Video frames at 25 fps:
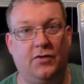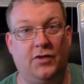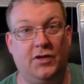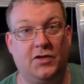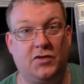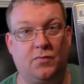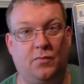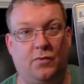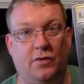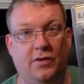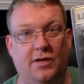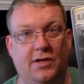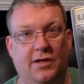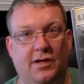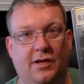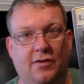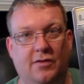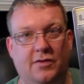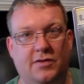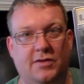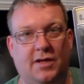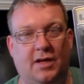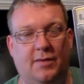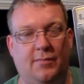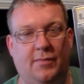this one
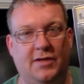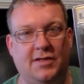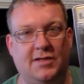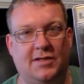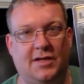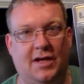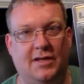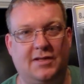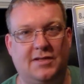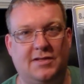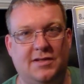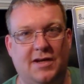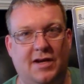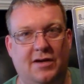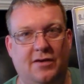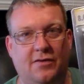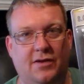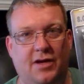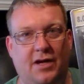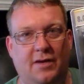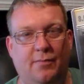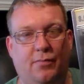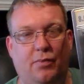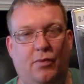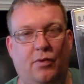here signed by Scott Snyder
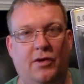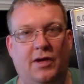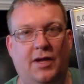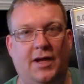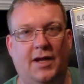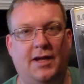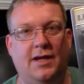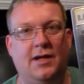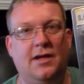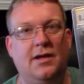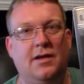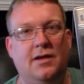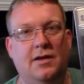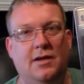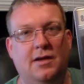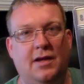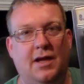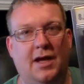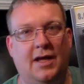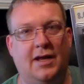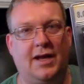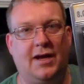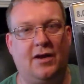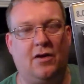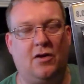9.8,
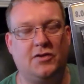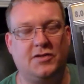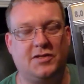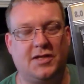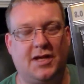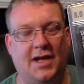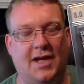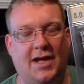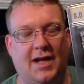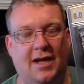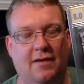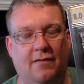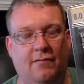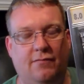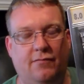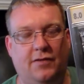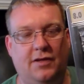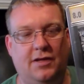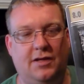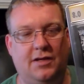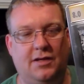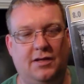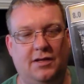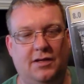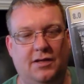and I also have
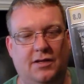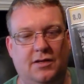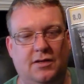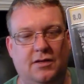the